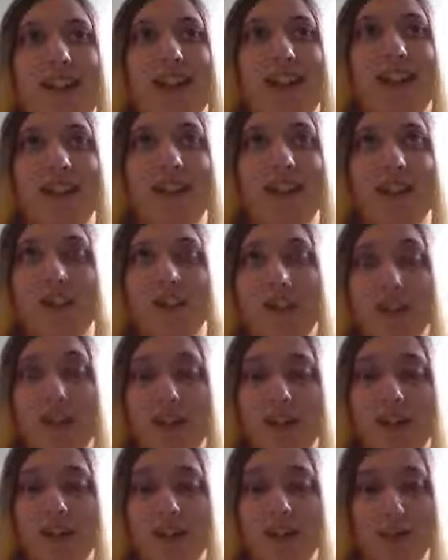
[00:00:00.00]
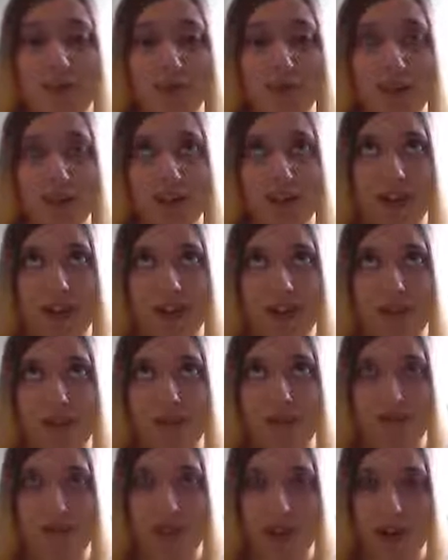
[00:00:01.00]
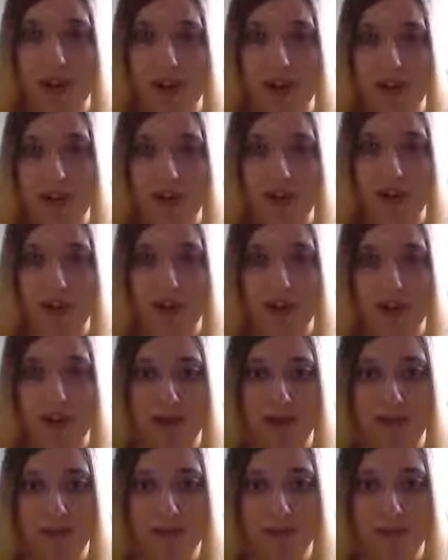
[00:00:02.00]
it's a rather long process of training up your Pokemon.